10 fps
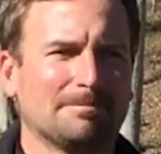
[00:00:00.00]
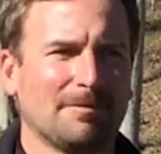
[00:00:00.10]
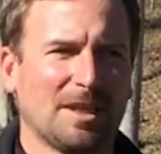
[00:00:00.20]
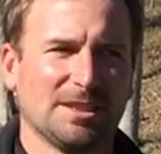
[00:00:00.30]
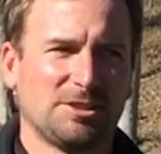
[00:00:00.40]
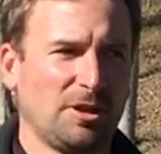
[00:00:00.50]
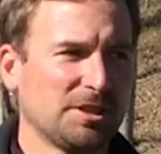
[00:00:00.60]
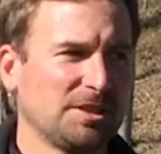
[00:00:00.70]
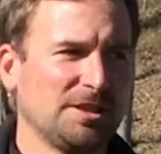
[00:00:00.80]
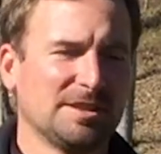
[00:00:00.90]

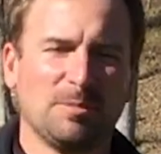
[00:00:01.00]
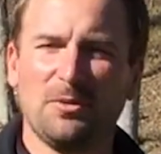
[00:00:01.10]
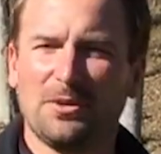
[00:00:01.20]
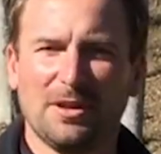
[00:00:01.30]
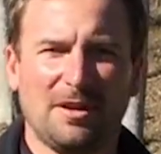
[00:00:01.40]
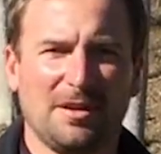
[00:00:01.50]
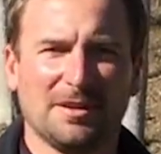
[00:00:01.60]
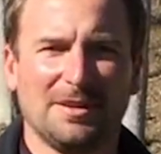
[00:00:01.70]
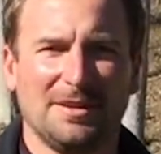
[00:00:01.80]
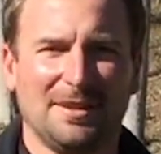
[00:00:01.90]
Construction is moving
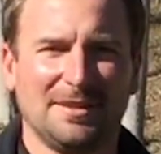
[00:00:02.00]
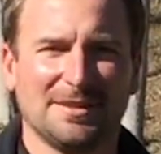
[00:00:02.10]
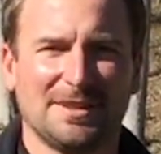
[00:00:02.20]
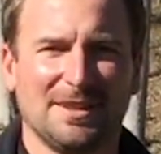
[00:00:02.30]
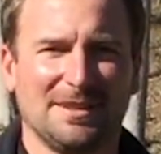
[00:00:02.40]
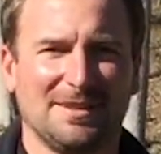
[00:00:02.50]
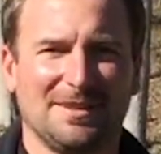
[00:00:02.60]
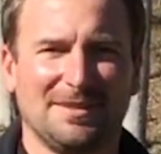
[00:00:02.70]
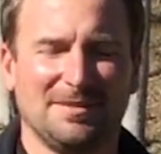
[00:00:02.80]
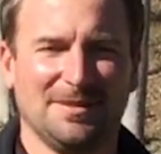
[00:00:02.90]
along. There's
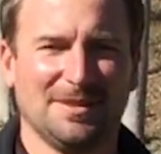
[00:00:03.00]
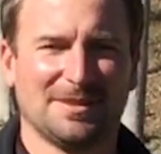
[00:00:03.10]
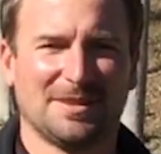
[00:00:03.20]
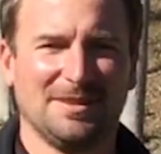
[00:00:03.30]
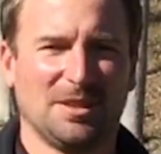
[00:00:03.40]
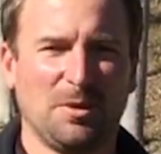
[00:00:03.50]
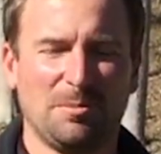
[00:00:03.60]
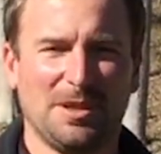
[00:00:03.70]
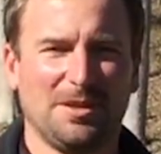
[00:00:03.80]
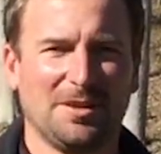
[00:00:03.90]

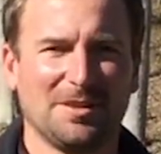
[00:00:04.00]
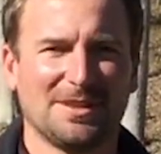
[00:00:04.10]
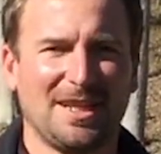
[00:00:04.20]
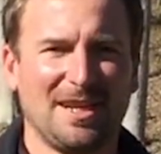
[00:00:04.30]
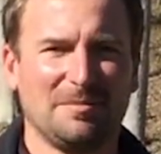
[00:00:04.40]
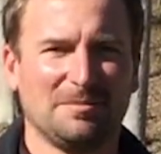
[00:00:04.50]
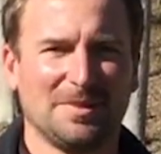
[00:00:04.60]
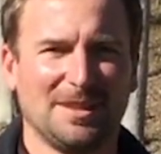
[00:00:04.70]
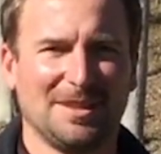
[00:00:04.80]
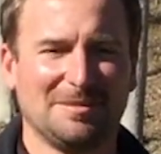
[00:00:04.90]
equipment here all the
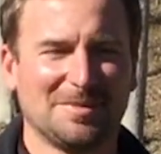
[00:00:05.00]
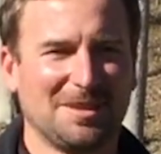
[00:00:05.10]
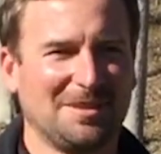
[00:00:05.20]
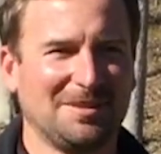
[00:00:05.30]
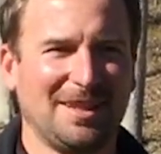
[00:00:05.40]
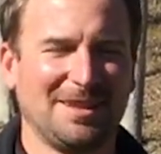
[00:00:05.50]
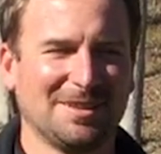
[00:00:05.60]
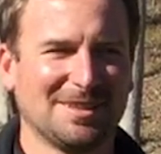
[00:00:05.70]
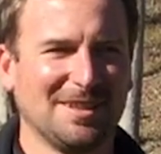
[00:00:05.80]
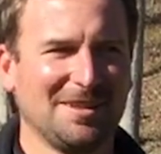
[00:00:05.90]
time. So I know
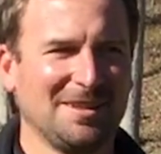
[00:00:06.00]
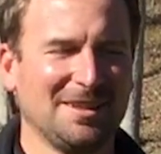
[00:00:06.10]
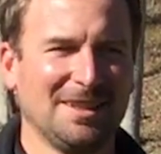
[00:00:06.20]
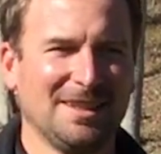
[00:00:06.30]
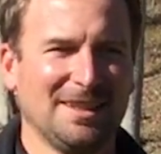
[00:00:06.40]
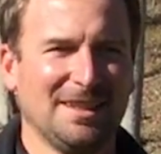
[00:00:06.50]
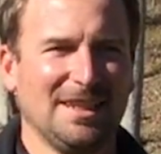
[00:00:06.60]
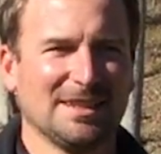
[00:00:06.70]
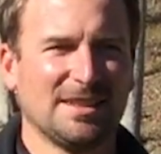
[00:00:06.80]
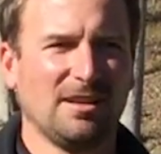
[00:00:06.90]
it's a little
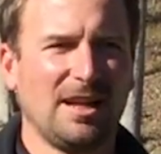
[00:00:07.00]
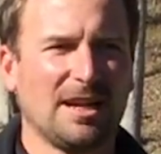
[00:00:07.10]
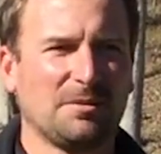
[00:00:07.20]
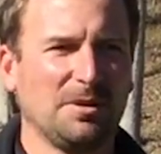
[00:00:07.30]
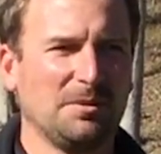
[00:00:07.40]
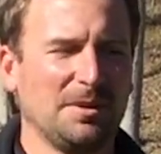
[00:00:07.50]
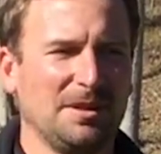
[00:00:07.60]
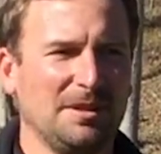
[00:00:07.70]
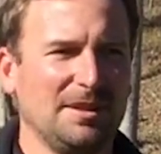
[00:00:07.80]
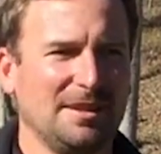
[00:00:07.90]
awkward.
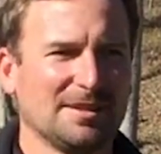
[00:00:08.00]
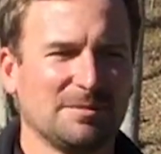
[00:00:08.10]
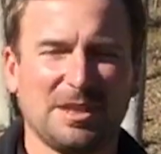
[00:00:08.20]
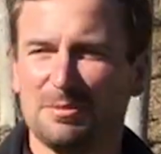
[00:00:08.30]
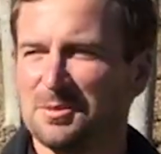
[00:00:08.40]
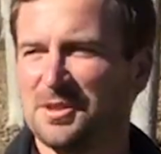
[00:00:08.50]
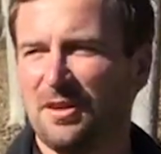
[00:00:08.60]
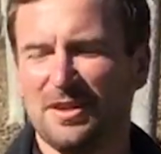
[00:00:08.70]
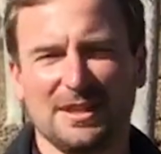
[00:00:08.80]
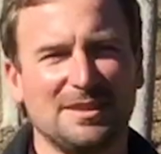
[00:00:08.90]
Sometimes we're
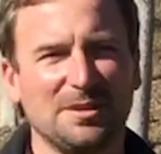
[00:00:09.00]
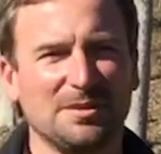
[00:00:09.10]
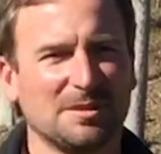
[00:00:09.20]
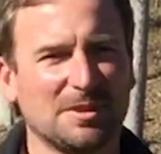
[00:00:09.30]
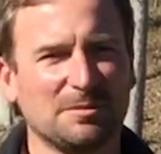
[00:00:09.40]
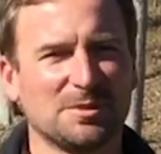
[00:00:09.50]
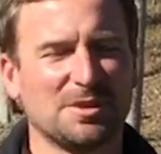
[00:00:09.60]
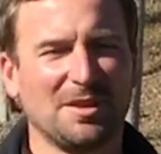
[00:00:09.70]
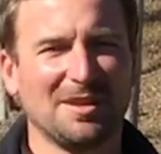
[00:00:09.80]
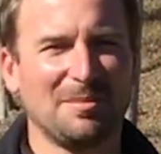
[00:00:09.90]
starting on 2, sometimes we're
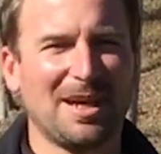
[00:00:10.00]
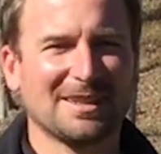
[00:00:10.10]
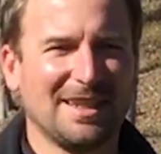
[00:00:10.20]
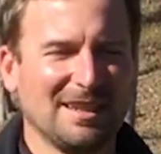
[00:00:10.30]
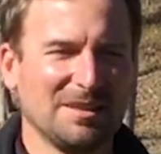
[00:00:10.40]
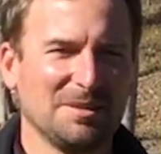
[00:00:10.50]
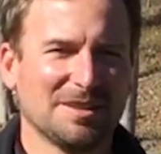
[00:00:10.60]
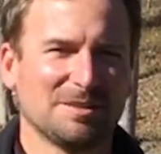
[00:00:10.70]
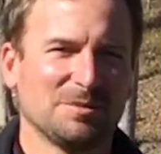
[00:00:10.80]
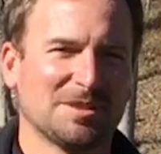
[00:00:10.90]
starting on the back 9 of
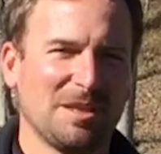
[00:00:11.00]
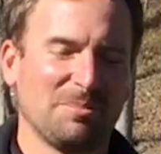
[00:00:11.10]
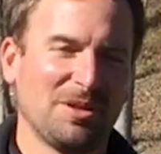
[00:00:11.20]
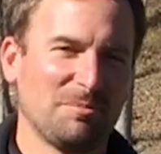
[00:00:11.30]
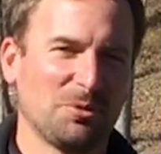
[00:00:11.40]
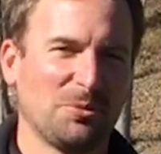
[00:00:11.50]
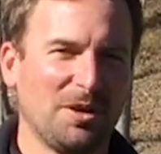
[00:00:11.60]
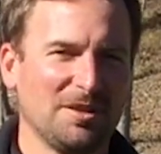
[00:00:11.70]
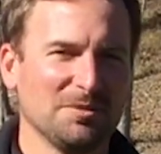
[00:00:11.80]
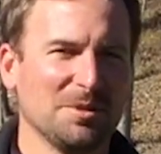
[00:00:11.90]
Lewis. We're skipping number
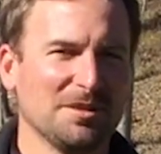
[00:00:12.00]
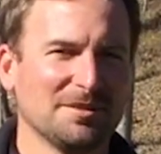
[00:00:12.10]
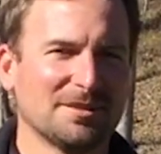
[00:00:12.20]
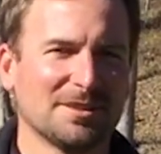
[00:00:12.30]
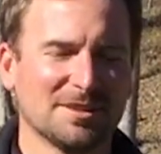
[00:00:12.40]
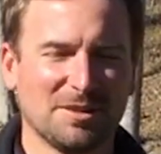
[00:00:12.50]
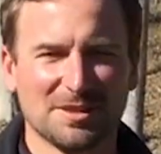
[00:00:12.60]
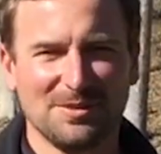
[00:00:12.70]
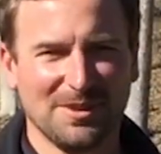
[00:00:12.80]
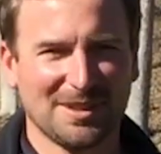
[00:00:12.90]
1 when
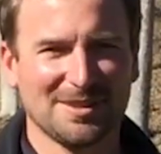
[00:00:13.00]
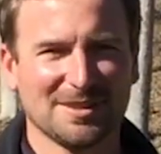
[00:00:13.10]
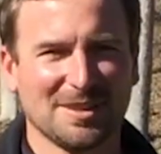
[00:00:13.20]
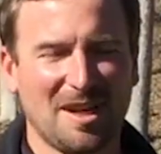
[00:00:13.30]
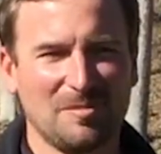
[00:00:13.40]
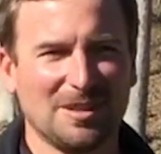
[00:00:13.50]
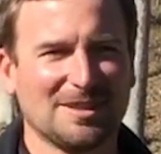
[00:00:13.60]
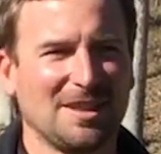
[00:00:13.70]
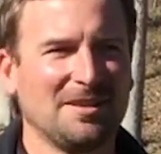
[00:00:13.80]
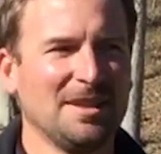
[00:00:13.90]
construction vehicles are coming.
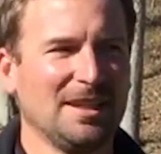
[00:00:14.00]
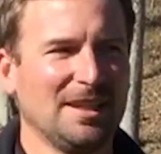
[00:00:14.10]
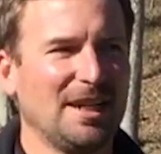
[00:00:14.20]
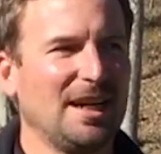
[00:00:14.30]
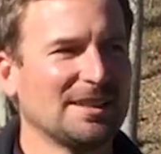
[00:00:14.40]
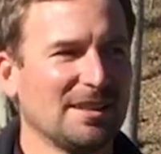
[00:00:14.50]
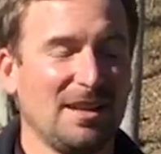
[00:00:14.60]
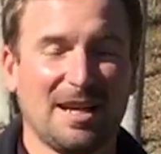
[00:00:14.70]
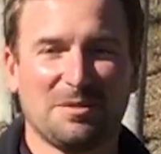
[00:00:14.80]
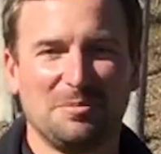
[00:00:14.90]
So it's a little
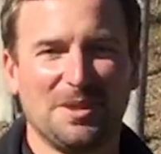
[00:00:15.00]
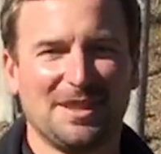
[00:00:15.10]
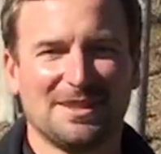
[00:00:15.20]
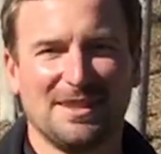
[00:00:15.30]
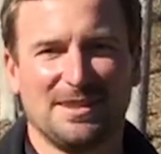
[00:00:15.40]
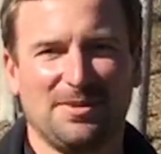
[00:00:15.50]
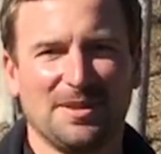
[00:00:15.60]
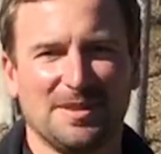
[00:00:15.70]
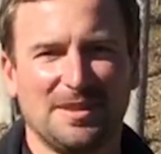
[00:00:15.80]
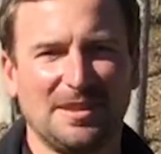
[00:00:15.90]
awkward, but it's fun
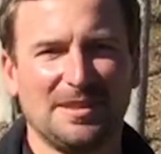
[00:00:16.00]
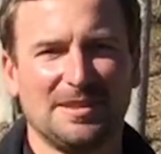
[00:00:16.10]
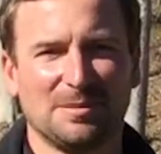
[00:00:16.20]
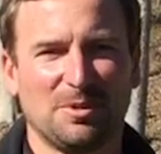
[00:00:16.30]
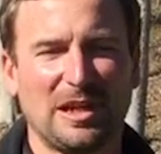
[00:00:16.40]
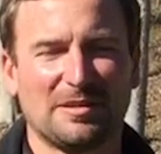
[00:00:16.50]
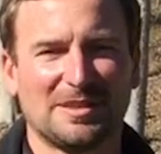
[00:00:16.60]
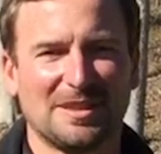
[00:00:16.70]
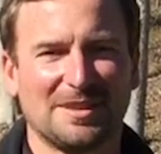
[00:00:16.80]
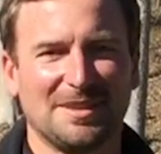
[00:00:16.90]
to see some
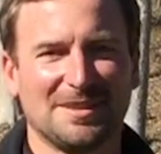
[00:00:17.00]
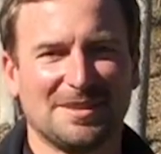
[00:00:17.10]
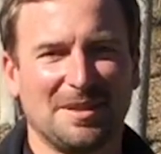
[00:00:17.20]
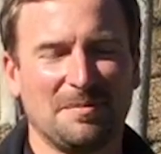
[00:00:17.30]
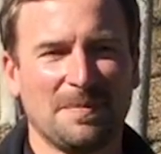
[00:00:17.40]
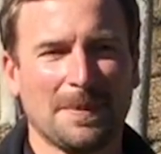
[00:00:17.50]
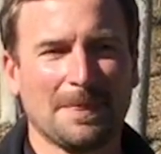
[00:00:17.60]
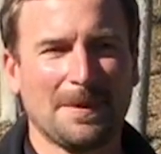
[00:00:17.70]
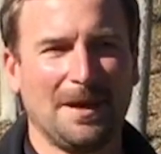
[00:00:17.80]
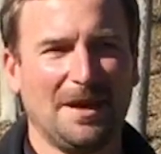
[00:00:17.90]
progress out here. So
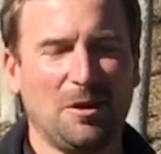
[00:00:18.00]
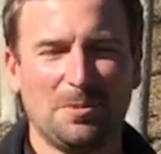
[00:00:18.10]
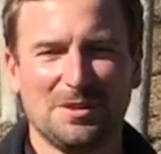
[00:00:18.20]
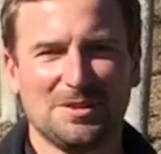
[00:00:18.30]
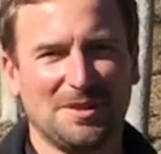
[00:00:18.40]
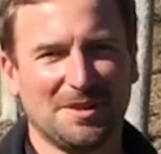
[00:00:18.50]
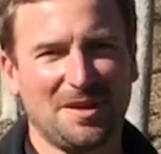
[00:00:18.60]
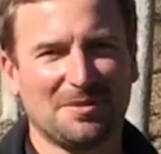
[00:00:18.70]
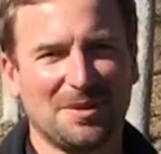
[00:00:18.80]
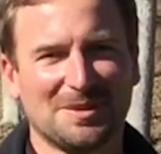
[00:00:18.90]
I hope you're enjoying your
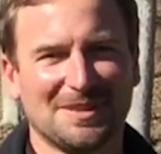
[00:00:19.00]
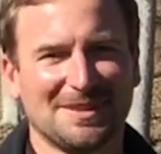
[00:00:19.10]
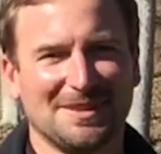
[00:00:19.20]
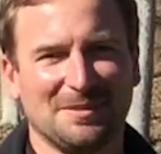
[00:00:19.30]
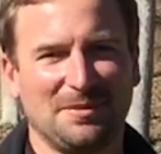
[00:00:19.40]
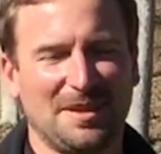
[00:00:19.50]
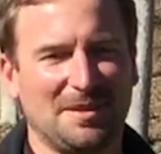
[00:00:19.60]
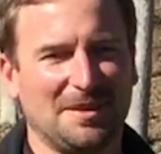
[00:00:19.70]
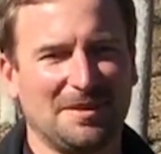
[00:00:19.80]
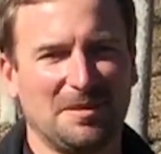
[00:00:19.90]
golf courses. We've had
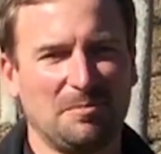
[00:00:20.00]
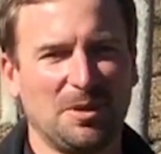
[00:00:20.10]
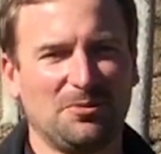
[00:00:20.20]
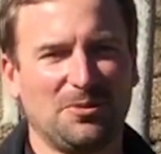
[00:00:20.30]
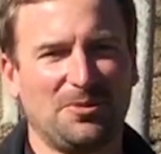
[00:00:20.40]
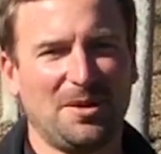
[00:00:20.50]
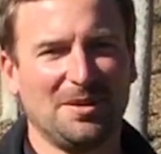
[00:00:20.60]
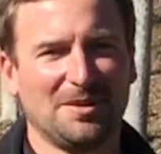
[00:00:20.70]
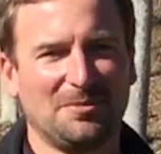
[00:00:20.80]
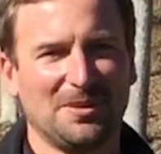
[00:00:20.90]
a beautiful fall,
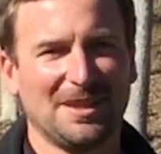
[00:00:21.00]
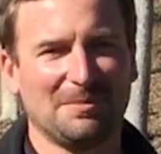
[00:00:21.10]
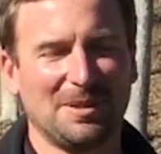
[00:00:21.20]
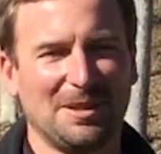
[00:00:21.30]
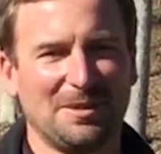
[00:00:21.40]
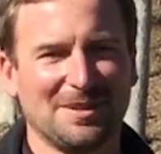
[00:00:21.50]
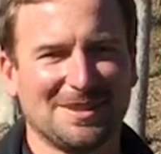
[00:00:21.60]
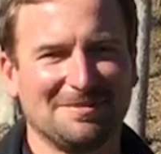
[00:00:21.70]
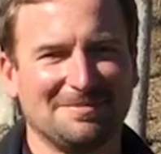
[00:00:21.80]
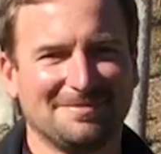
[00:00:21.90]
and hopefully you got plenty of rounds
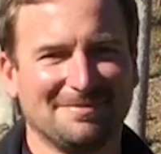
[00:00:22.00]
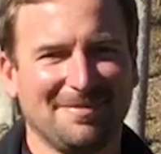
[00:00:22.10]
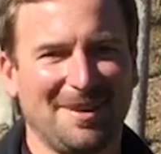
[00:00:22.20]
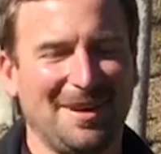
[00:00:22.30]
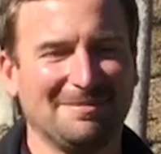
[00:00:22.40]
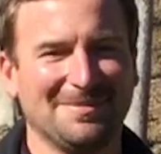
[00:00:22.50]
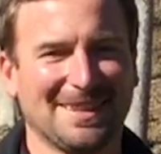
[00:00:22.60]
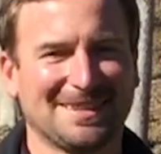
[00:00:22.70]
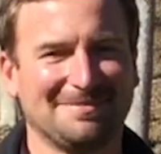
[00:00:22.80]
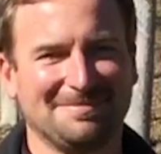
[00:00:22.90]
in. All right, thanks.